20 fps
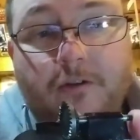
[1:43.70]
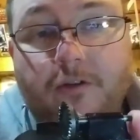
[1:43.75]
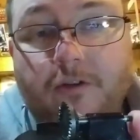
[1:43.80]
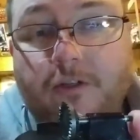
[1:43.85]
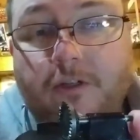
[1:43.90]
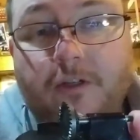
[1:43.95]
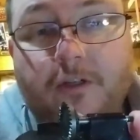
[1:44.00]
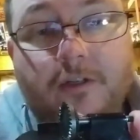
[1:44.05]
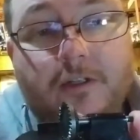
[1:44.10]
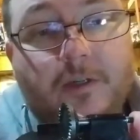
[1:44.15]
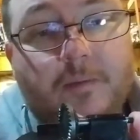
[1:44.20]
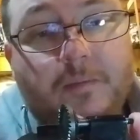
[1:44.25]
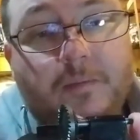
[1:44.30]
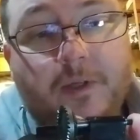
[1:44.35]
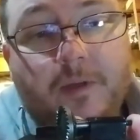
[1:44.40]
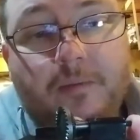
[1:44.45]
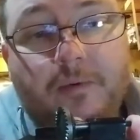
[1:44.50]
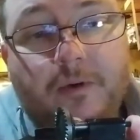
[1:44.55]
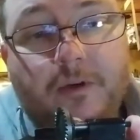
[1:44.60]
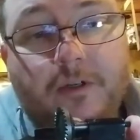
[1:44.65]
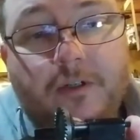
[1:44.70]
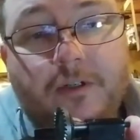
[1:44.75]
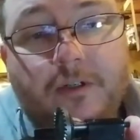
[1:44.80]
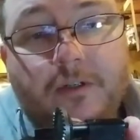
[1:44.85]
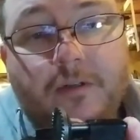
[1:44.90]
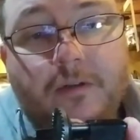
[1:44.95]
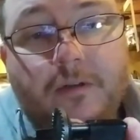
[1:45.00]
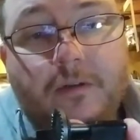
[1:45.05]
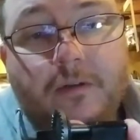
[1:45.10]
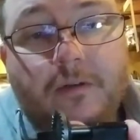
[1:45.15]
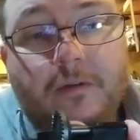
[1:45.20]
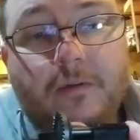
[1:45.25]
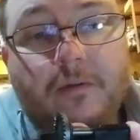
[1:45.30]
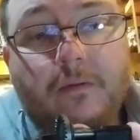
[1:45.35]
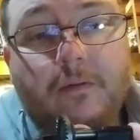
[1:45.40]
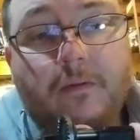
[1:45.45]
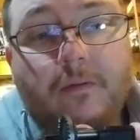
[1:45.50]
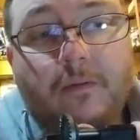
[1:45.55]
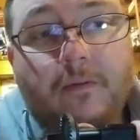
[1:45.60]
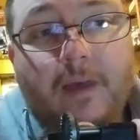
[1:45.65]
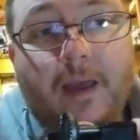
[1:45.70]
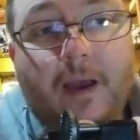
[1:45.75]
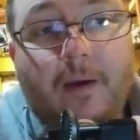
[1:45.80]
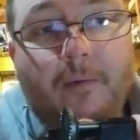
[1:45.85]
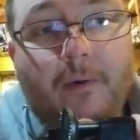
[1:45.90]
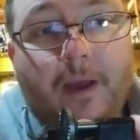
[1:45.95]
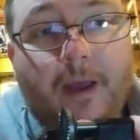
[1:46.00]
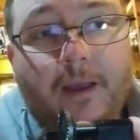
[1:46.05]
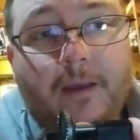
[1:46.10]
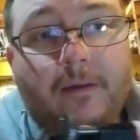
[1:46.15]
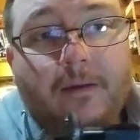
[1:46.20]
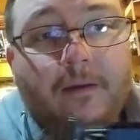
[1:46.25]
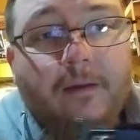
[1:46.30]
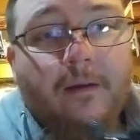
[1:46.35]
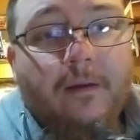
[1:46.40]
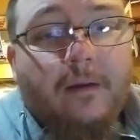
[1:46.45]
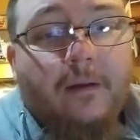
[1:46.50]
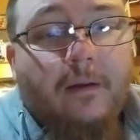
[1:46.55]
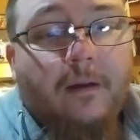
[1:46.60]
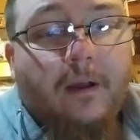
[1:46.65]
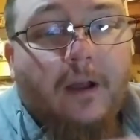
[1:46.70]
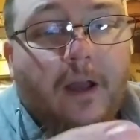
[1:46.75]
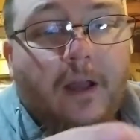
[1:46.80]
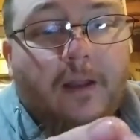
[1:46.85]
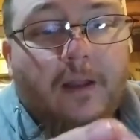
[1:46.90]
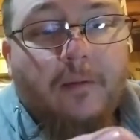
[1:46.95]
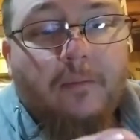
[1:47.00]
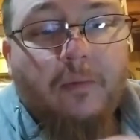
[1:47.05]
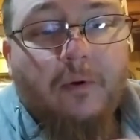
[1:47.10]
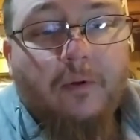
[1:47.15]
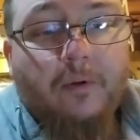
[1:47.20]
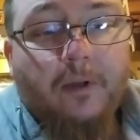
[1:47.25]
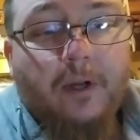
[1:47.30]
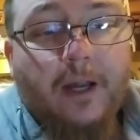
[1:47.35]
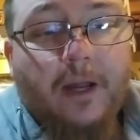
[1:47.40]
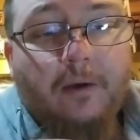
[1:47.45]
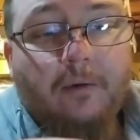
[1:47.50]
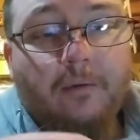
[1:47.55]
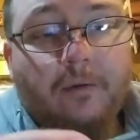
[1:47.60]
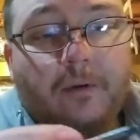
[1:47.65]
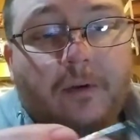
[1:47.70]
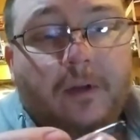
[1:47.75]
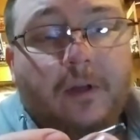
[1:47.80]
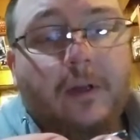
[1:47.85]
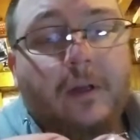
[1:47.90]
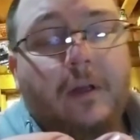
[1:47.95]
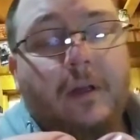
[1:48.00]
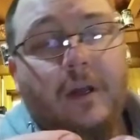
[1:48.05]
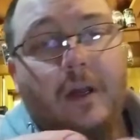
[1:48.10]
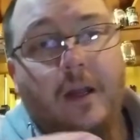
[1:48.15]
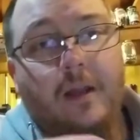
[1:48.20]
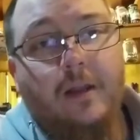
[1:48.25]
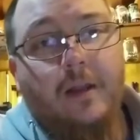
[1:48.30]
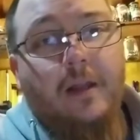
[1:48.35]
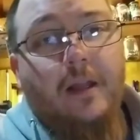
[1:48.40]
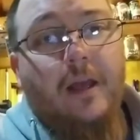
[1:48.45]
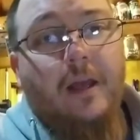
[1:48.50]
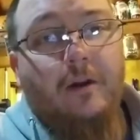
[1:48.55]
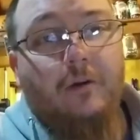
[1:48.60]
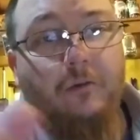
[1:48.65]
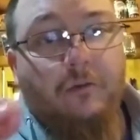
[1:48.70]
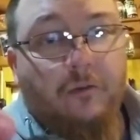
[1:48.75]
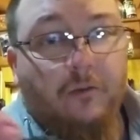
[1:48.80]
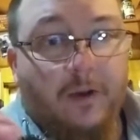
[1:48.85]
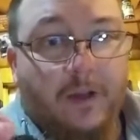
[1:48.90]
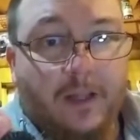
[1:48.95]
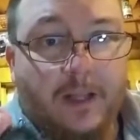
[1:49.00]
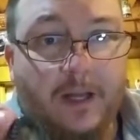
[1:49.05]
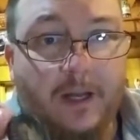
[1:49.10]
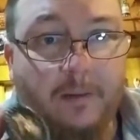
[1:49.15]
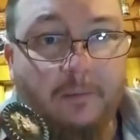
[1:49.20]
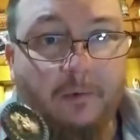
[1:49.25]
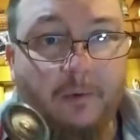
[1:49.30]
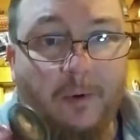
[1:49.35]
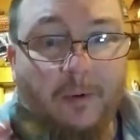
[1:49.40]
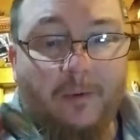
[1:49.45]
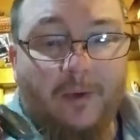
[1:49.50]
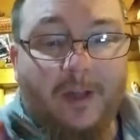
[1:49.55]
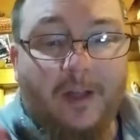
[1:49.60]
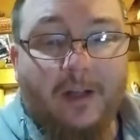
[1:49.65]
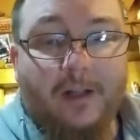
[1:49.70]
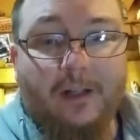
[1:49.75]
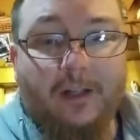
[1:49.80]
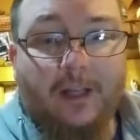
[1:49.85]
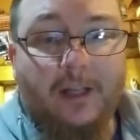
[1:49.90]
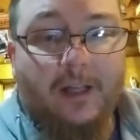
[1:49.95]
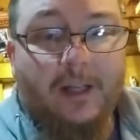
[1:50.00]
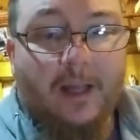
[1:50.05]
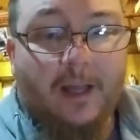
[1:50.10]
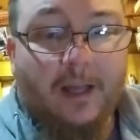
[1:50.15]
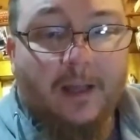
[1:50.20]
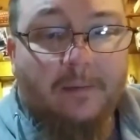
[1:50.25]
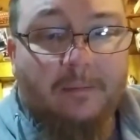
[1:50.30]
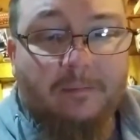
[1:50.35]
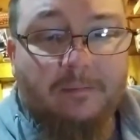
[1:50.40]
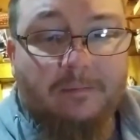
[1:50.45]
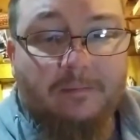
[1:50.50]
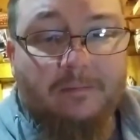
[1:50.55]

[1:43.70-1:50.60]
you're just going to simply push that way and then pull it out. And then that'll free that up to where we can clean that.